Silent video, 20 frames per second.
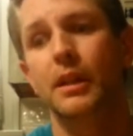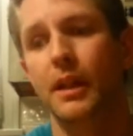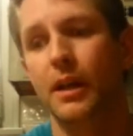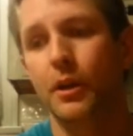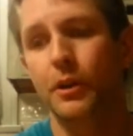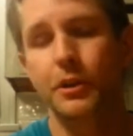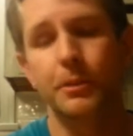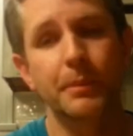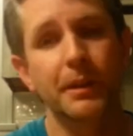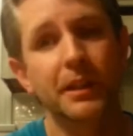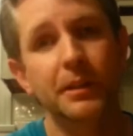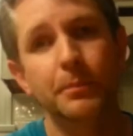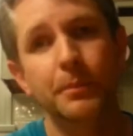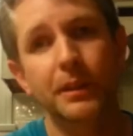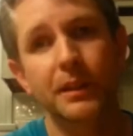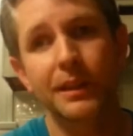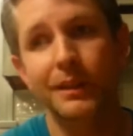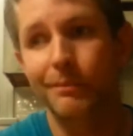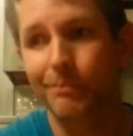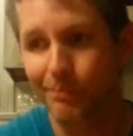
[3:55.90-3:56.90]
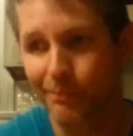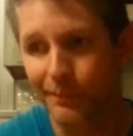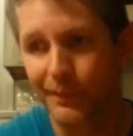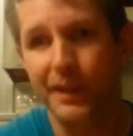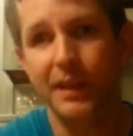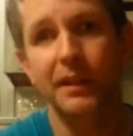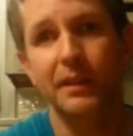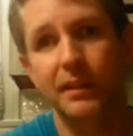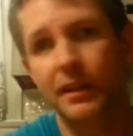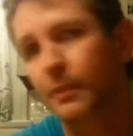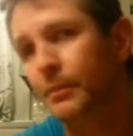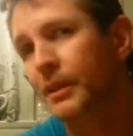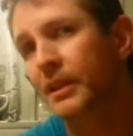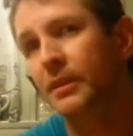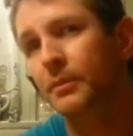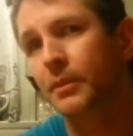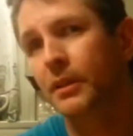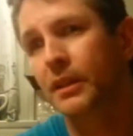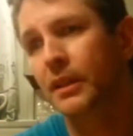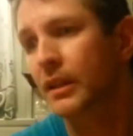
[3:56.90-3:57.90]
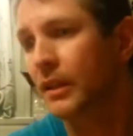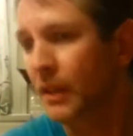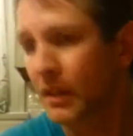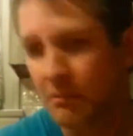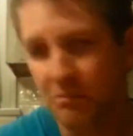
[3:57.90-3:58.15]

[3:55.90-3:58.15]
Are you making money? Yeah, I'm making money.